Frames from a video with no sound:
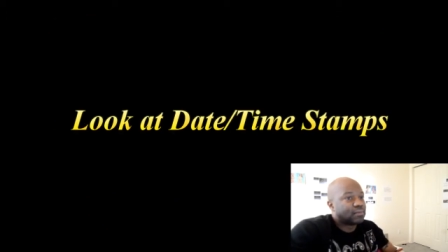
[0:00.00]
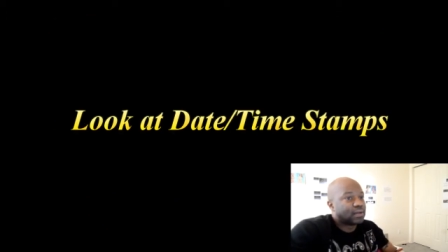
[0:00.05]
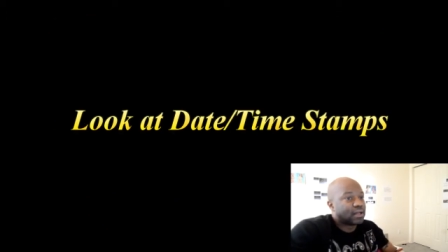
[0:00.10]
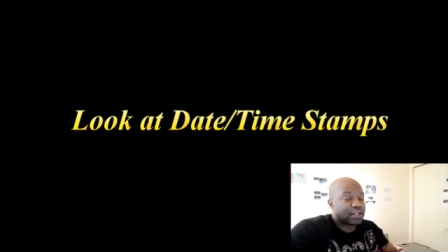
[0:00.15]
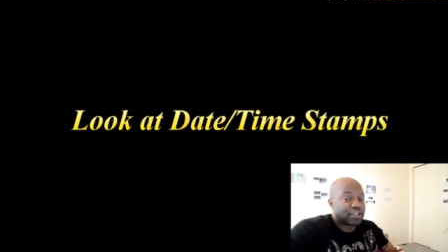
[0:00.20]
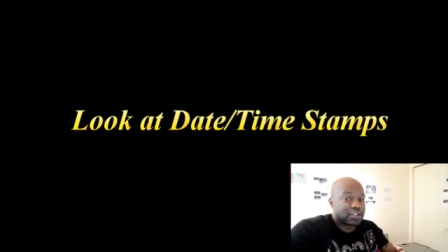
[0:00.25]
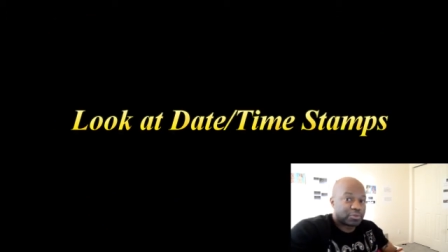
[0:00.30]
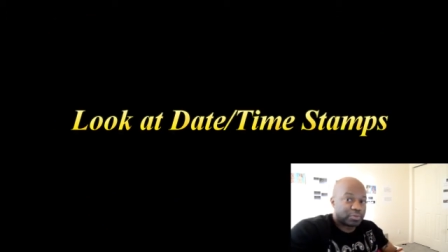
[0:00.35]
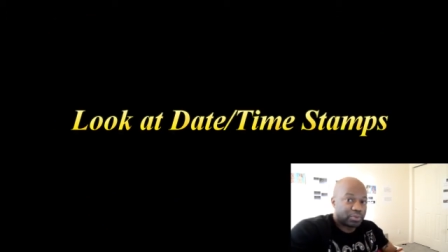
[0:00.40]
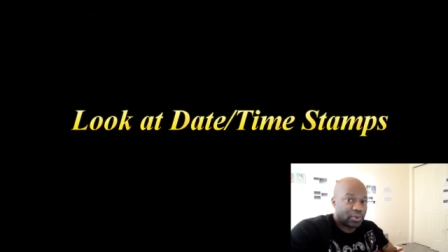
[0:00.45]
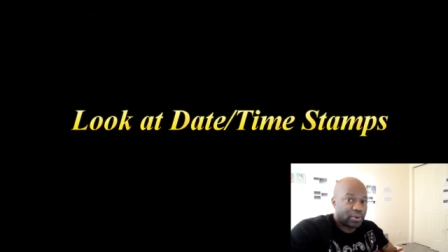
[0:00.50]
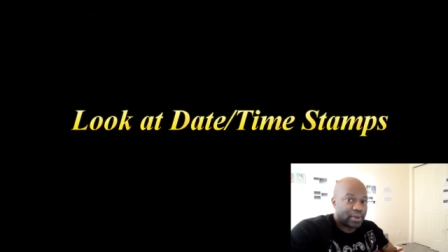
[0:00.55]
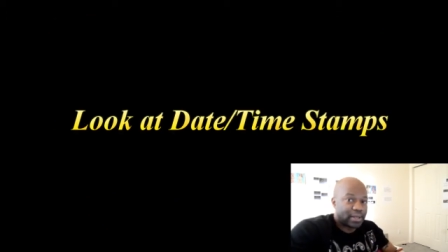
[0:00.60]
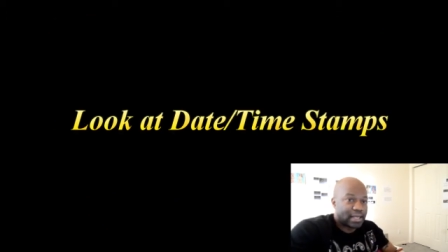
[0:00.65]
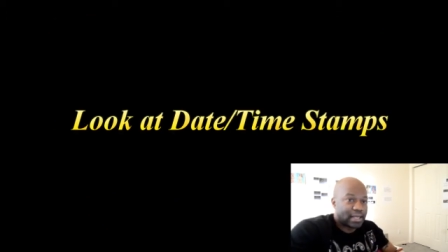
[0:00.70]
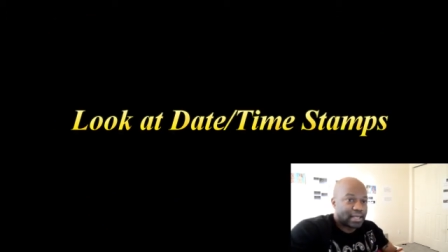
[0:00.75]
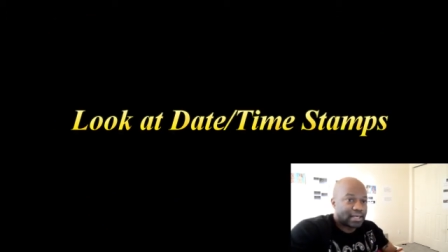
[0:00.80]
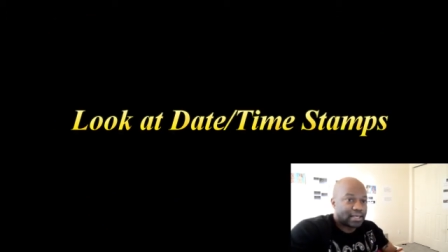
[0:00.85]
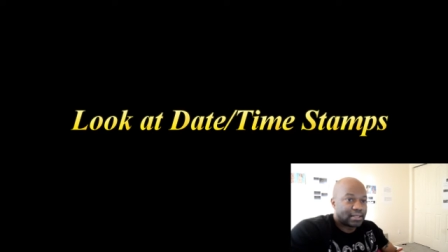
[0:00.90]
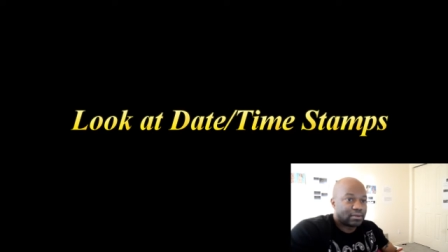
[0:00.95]

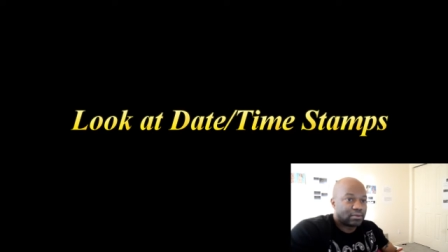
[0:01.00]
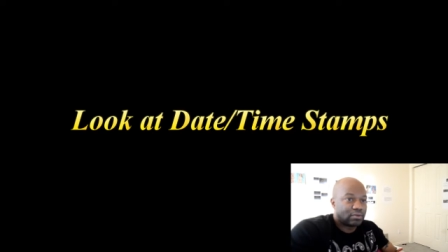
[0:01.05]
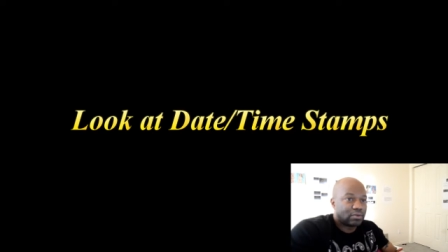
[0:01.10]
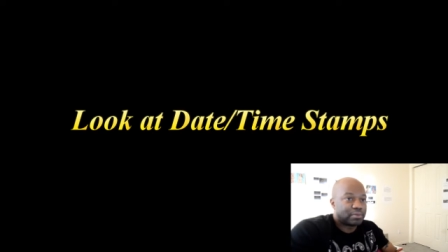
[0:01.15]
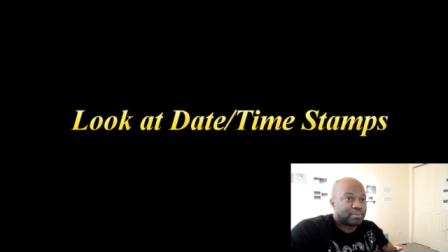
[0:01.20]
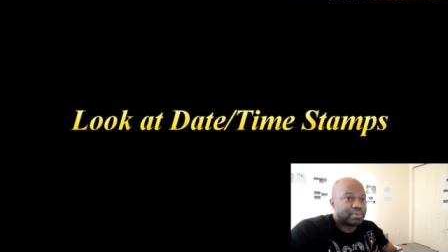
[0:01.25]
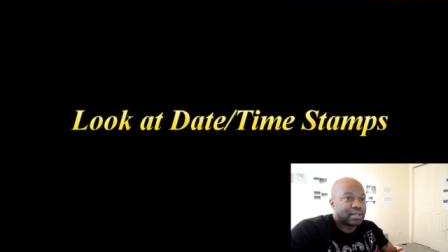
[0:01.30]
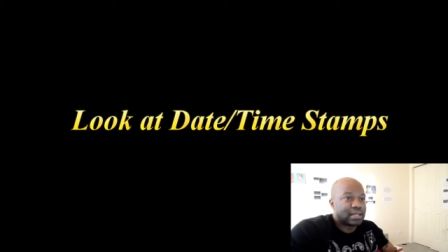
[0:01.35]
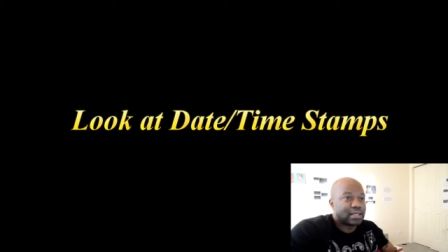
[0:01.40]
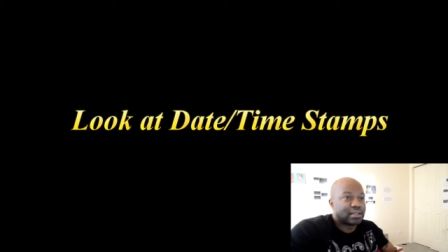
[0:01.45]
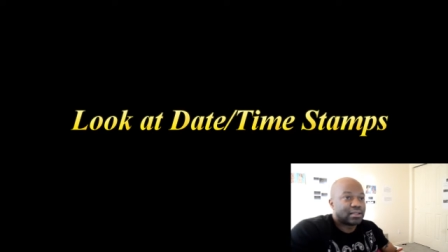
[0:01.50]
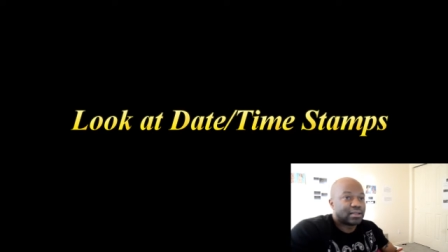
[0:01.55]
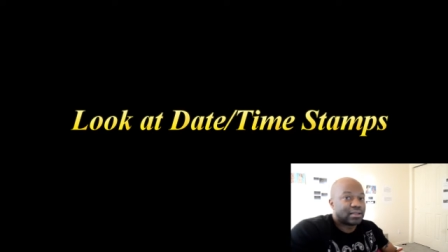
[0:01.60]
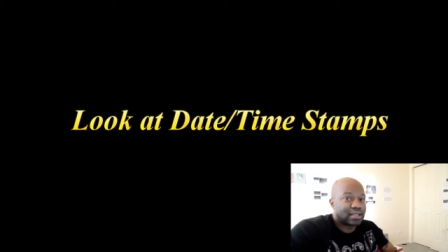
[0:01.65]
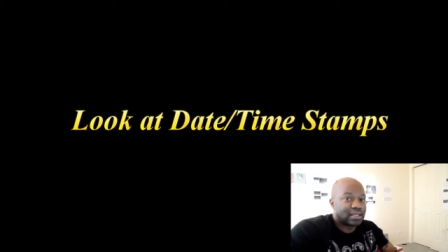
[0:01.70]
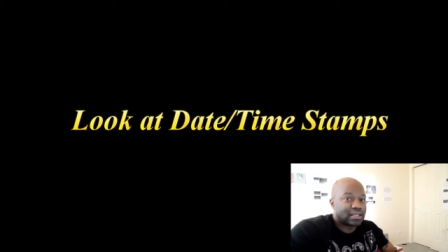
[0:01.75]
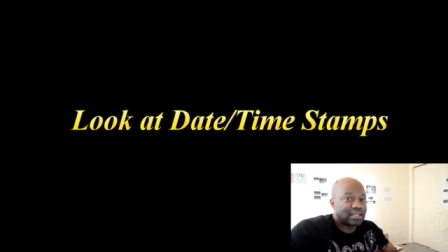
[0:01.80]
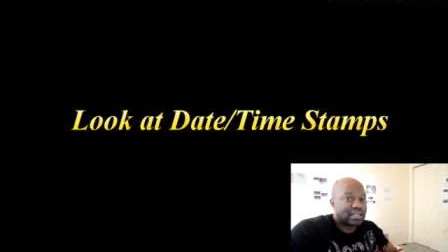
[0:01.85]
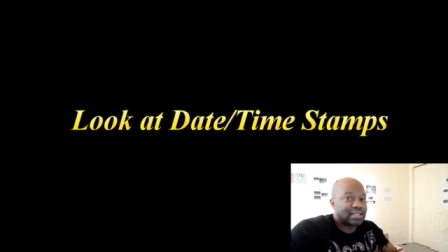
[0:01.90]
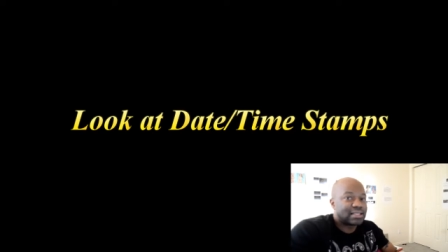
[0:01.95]
exploited, would be
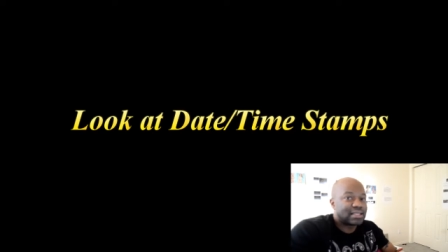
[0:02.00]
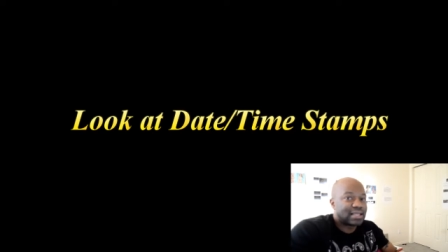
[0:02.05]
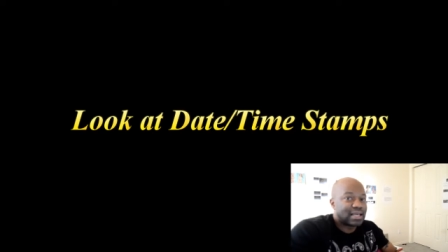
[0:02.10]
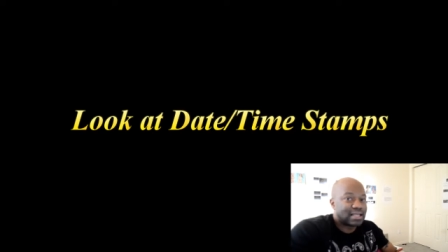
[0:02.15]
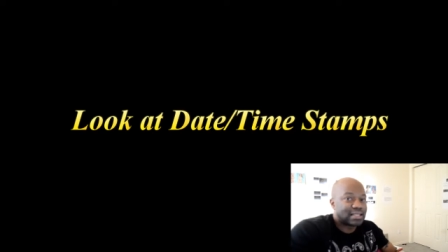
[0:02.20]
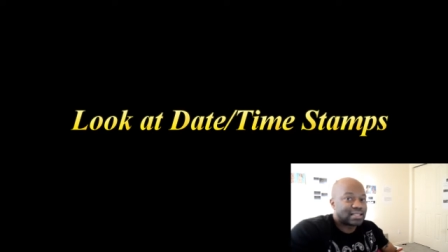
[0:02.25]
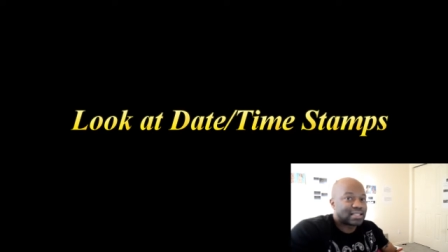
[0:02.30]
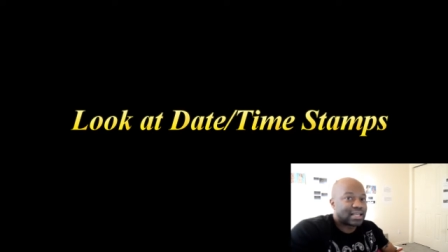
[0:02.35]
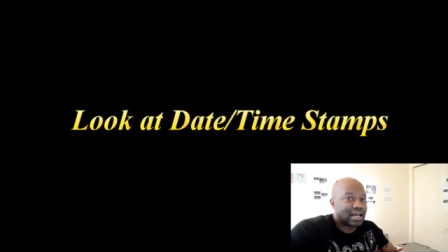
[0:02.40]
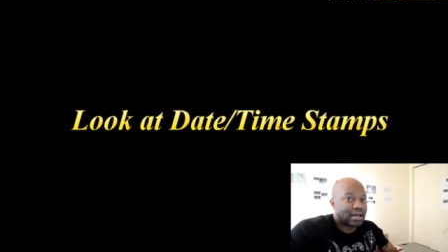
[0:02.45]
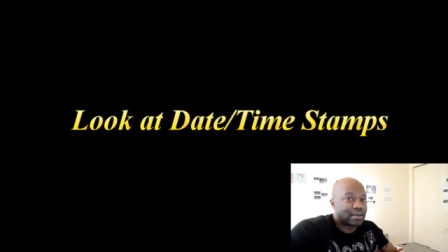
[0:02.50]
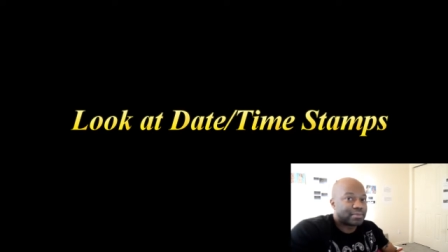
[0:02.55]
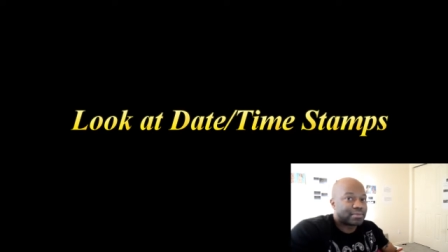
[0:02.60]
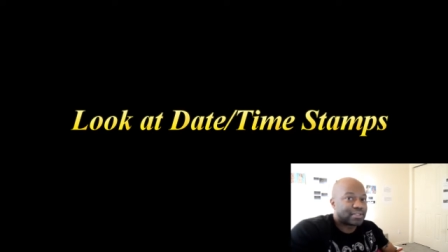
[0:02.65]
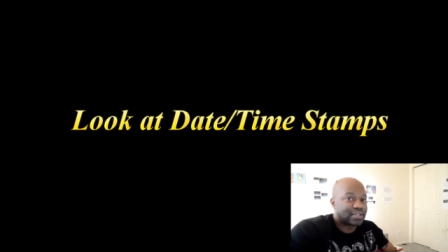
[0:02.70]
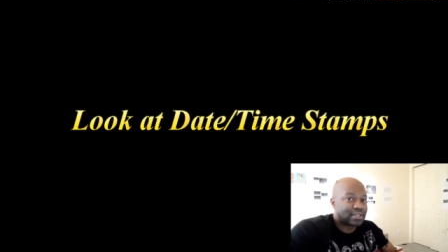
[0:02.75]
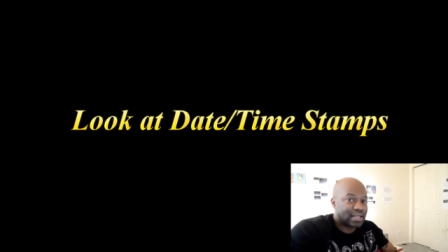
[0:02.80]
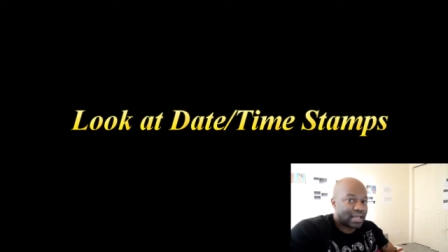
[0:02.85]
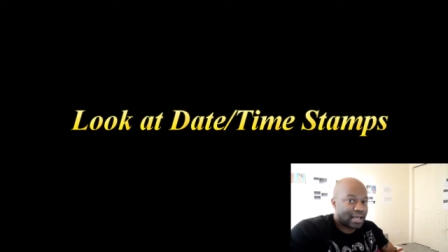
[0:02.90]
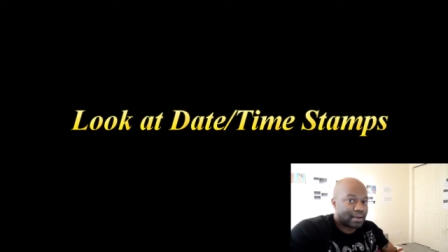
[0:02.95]
look at the date time
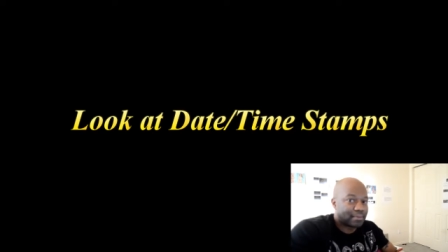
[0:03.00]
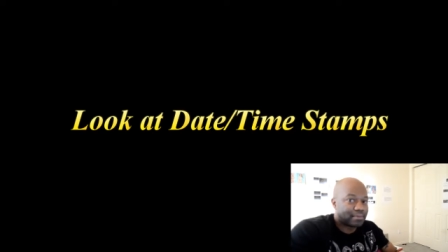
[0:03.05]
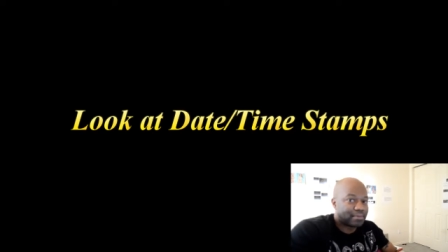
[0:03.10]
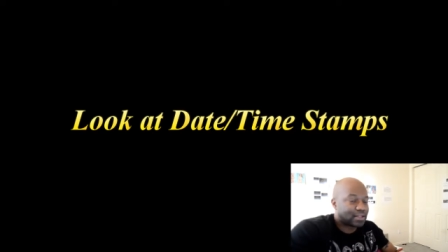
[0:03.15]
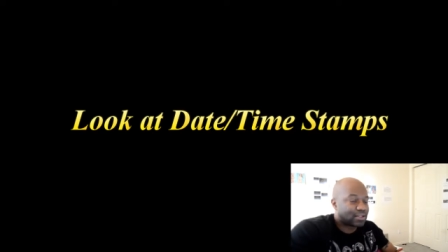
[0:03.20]
stamp.